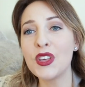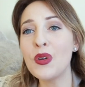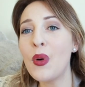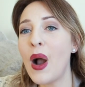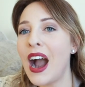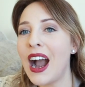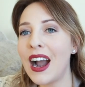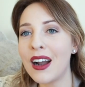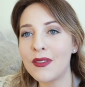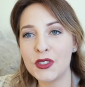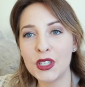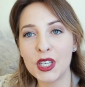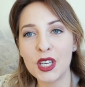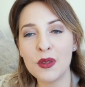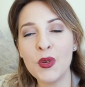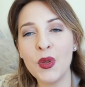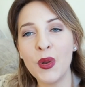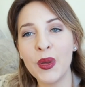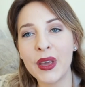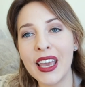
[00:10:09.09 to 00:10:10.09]
You have to
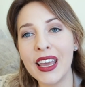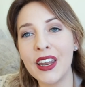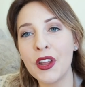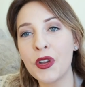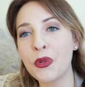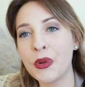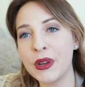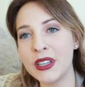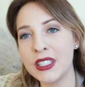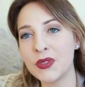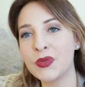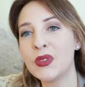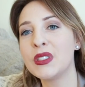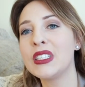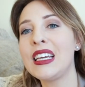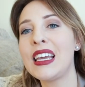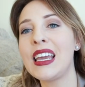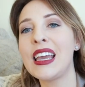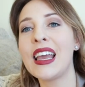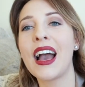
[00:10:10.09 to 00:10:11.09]
communicate it
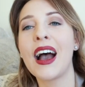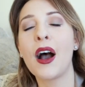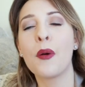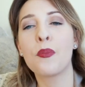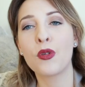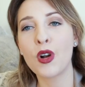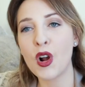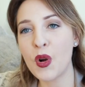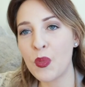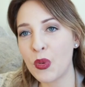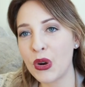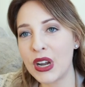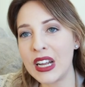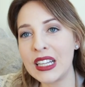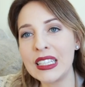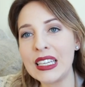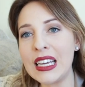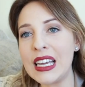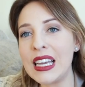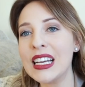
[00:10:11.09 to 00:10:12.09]
gracefully,
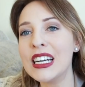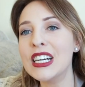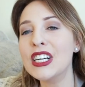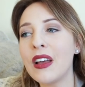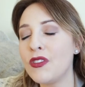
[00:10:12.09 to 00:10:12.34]
appropriately.